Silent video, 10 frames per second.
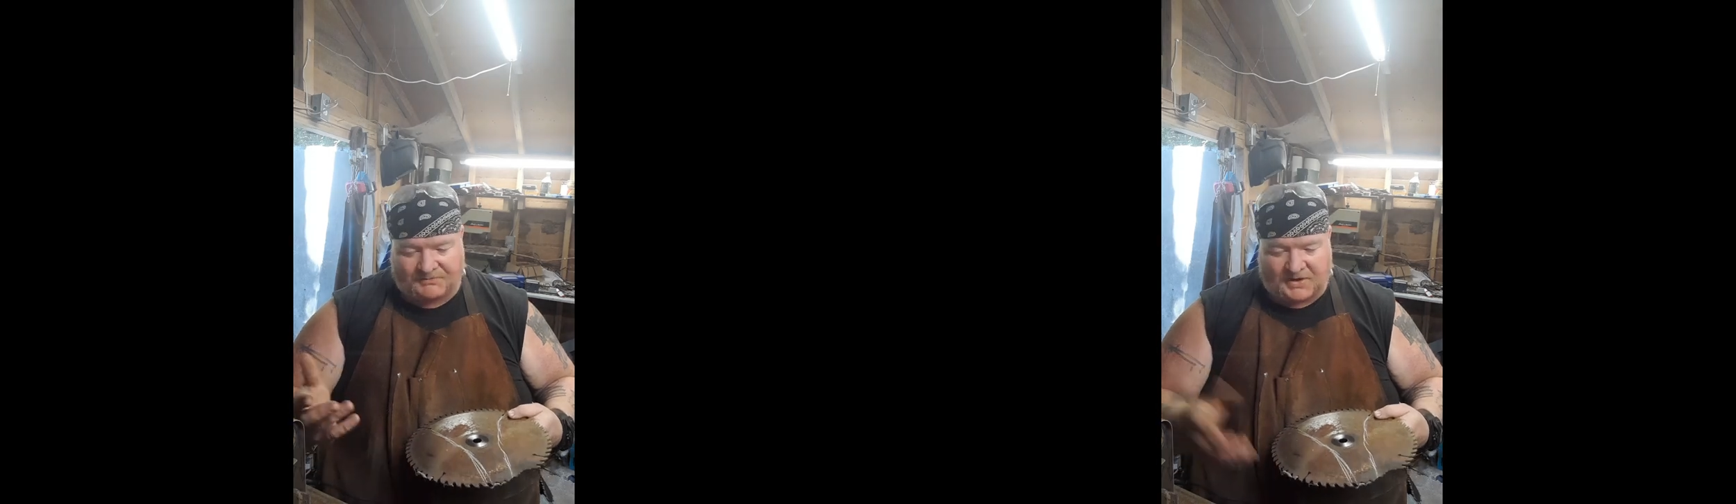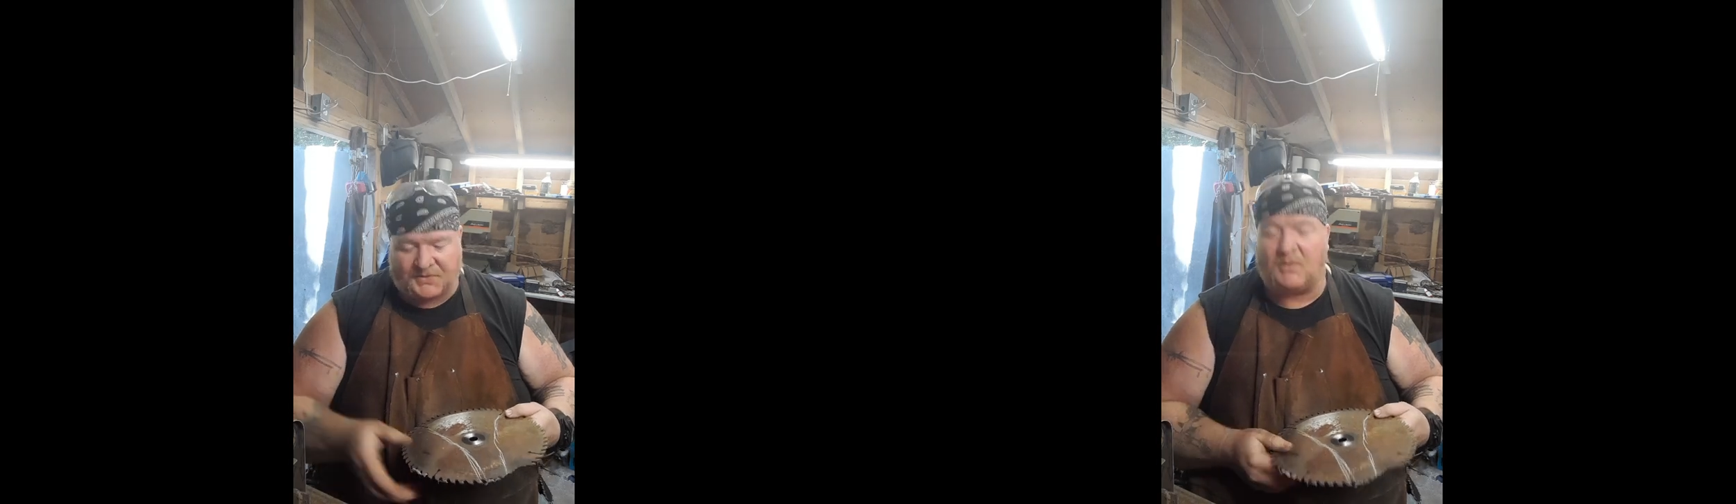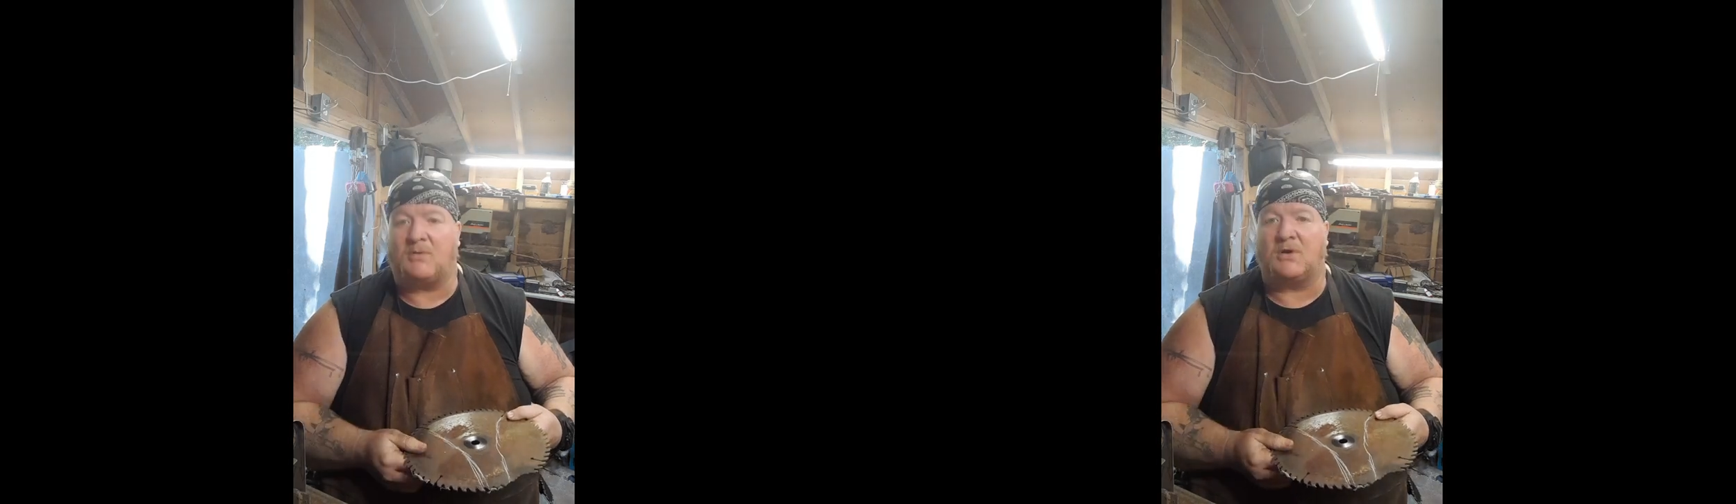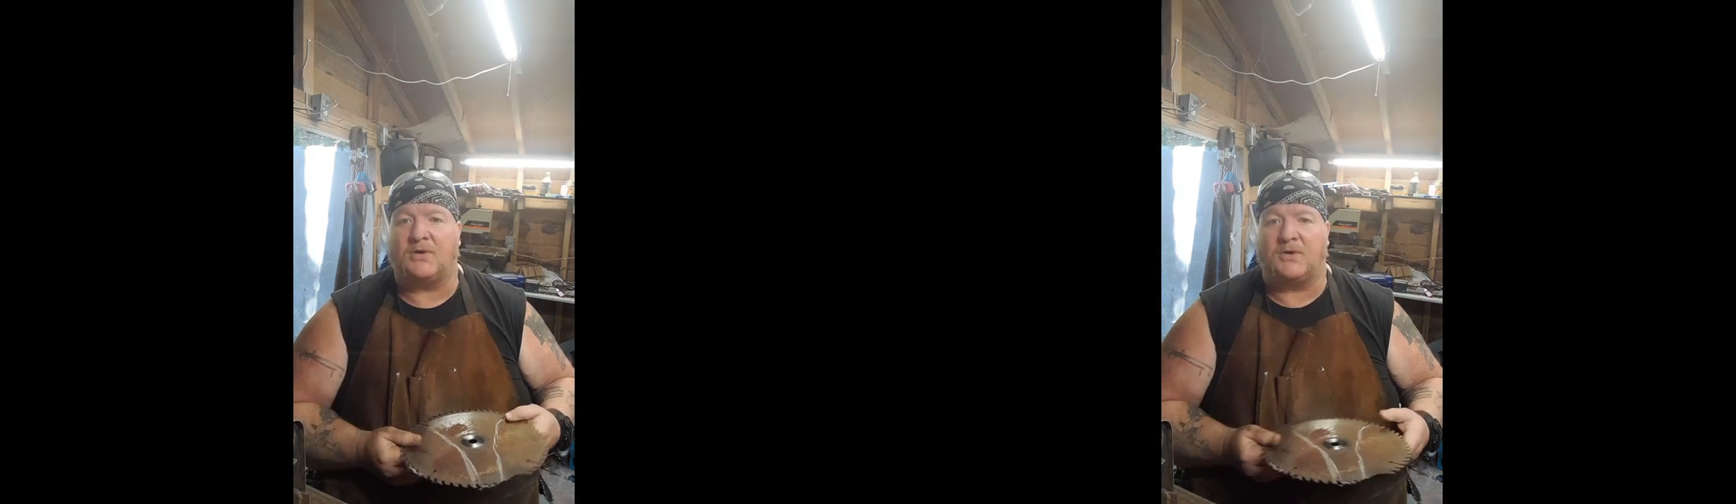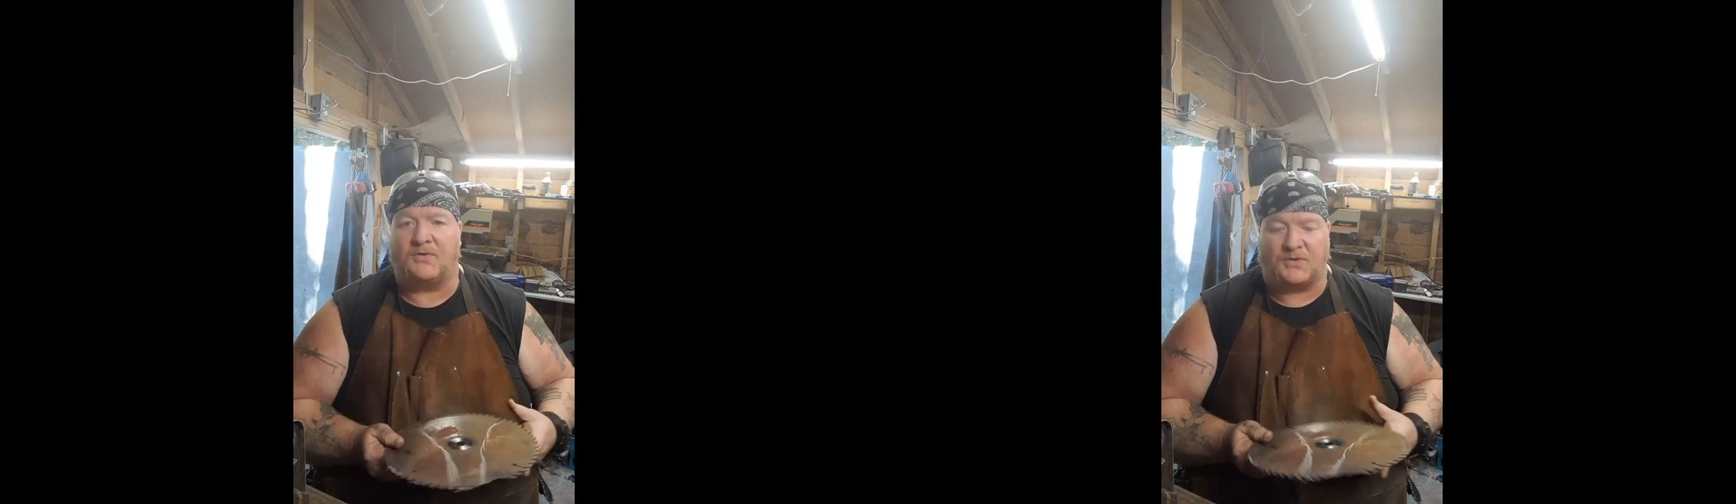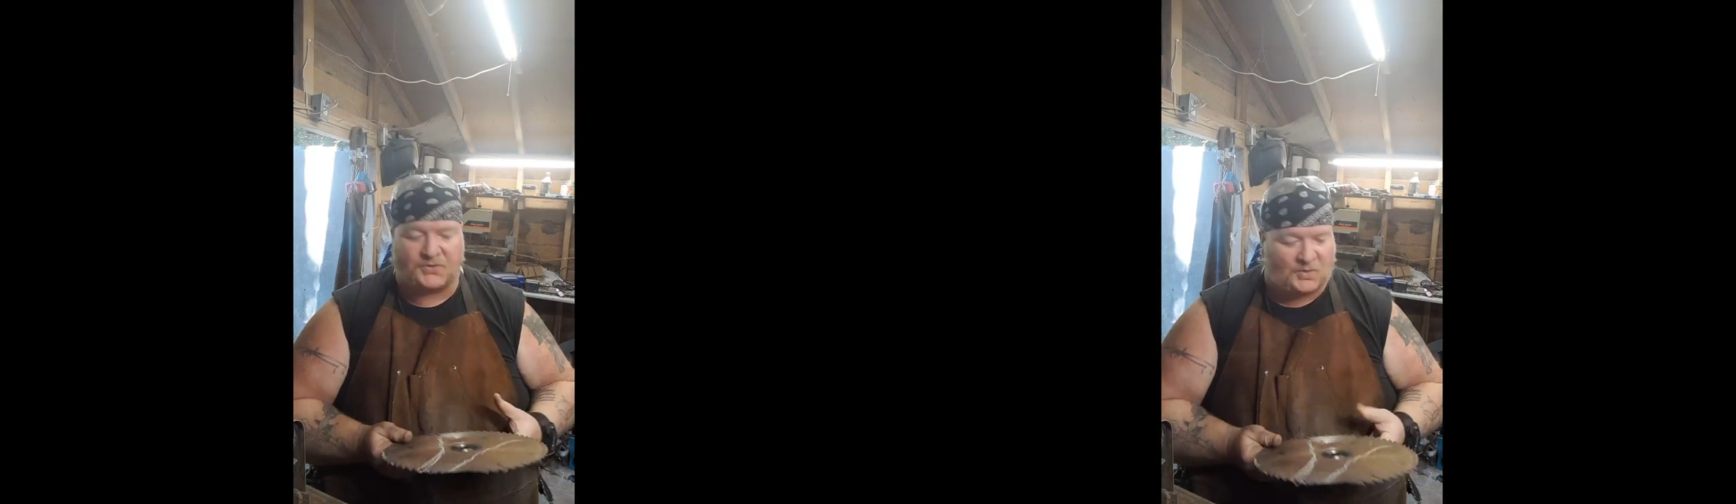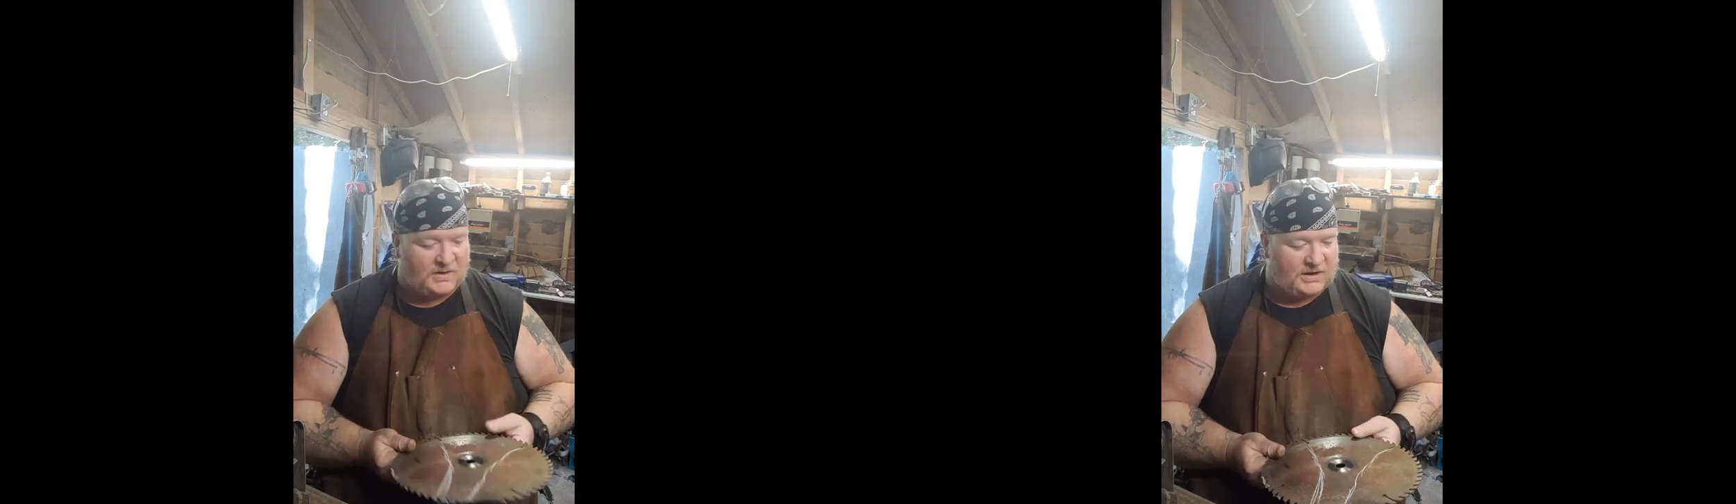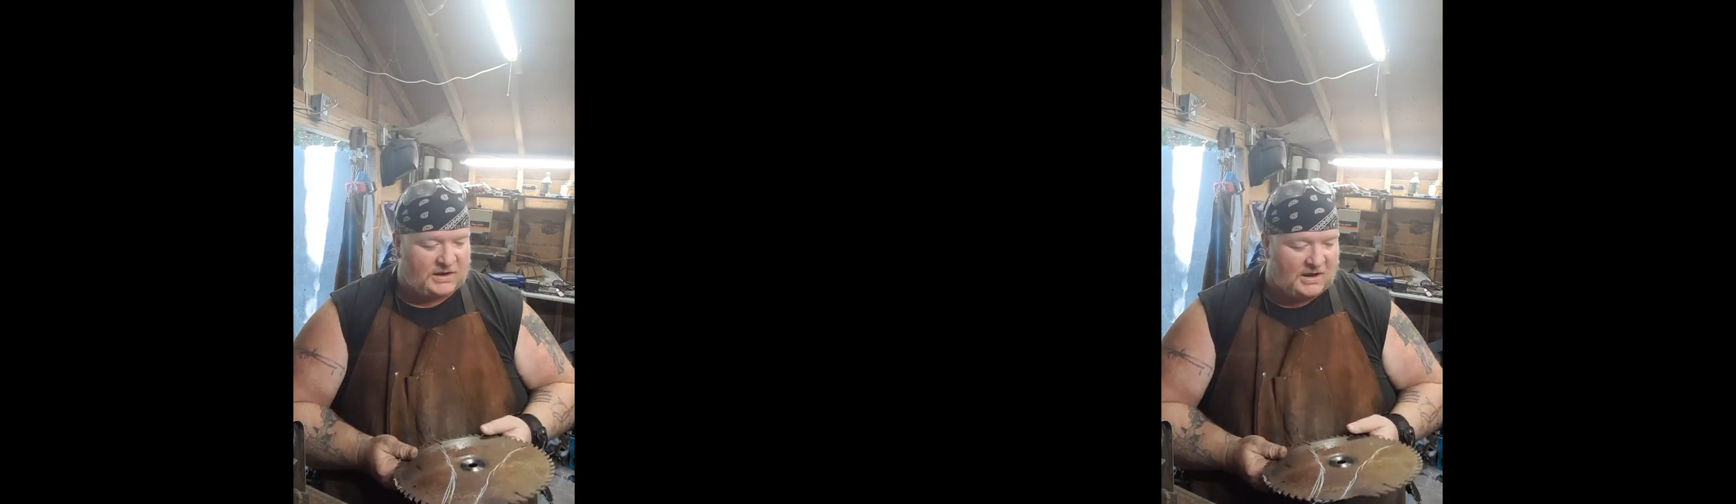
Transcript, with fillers: that's what we're going to do this week.